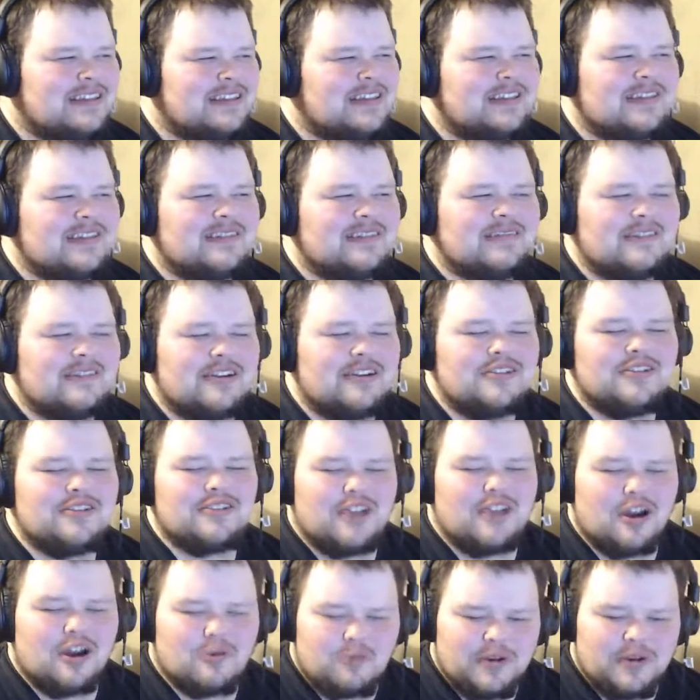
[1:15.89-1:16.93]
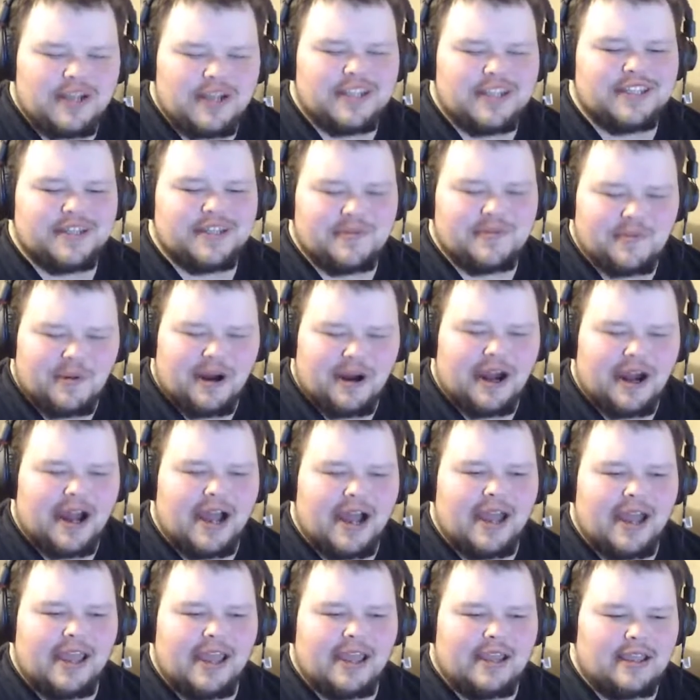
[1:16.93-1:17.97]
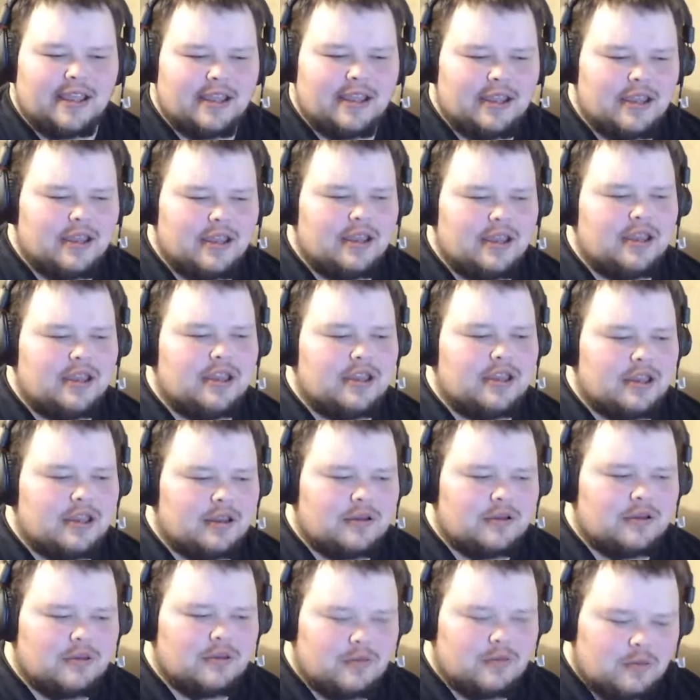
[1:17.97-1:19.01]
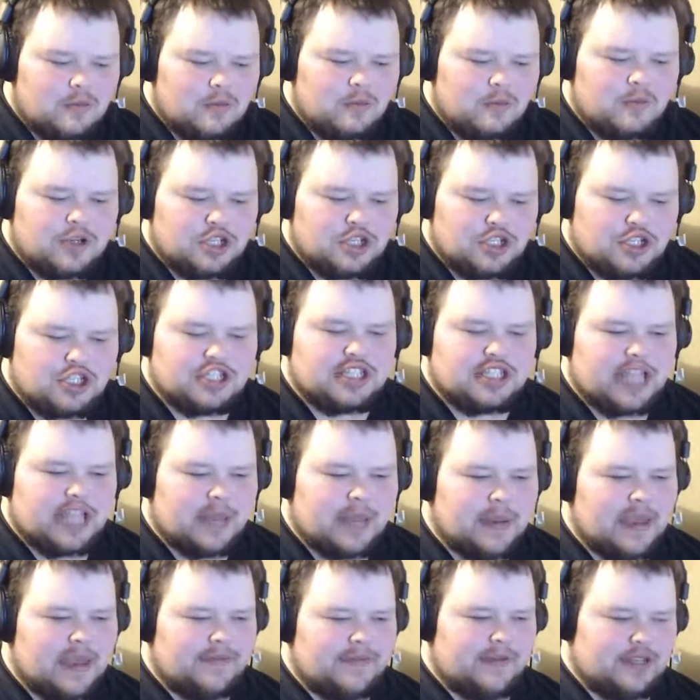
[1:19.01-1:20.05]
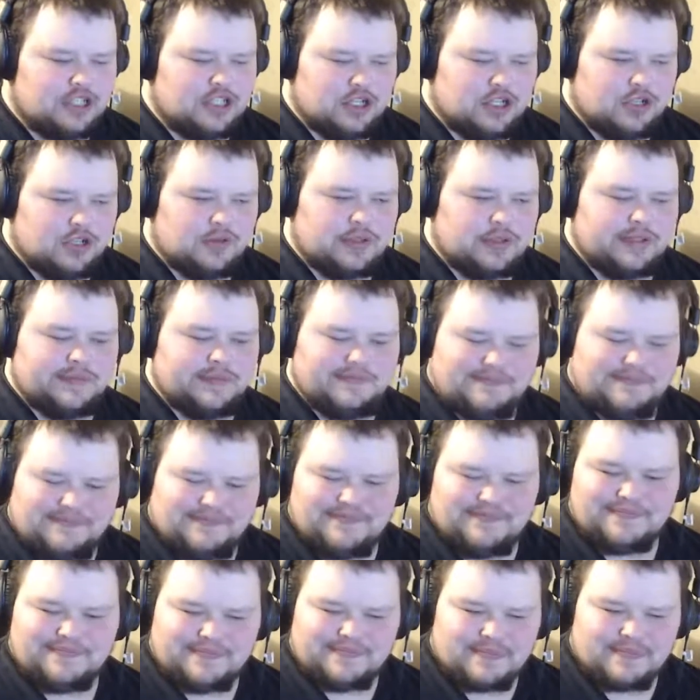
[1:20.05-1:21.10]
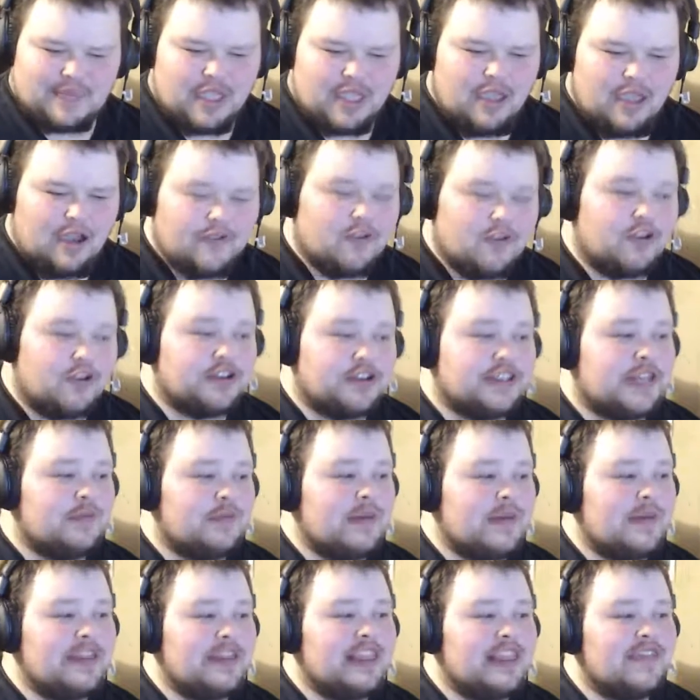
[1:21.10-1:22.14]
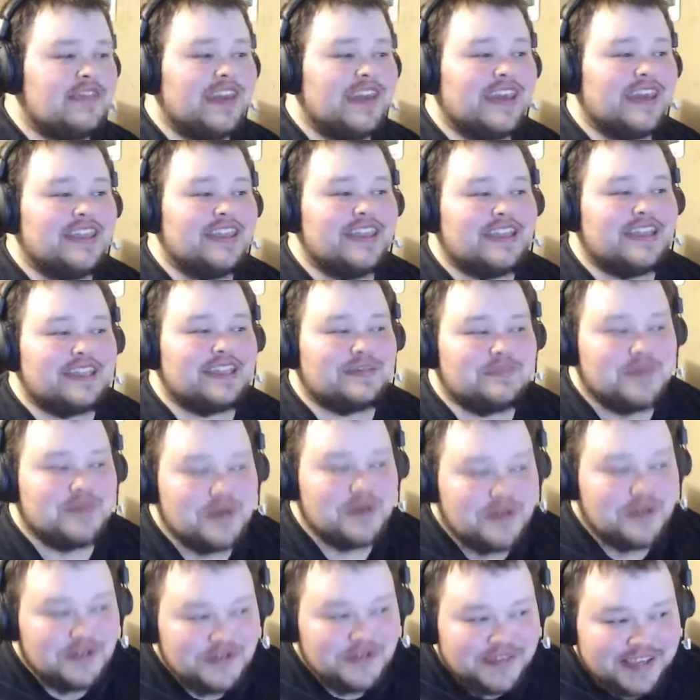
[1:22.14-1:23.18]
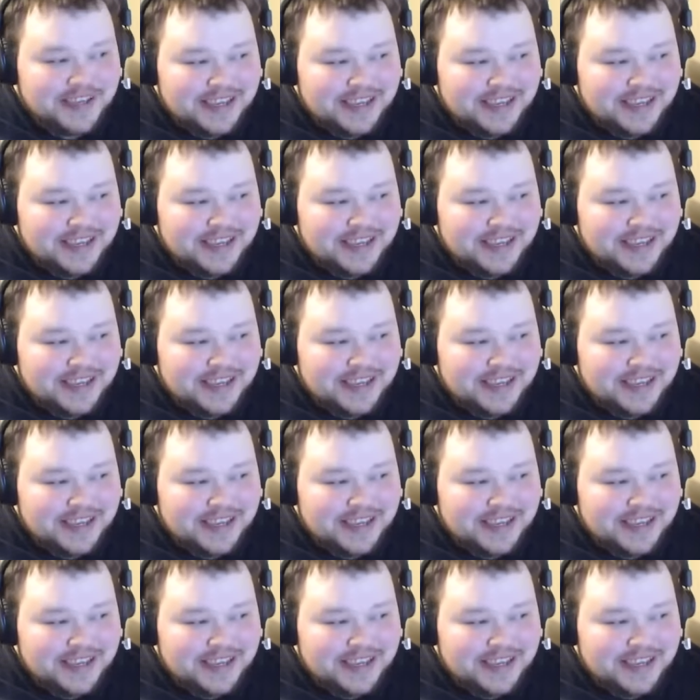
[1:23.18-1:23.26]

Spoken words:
There's a reason why we should just stop having children. Of course, then we'd be living in this movie.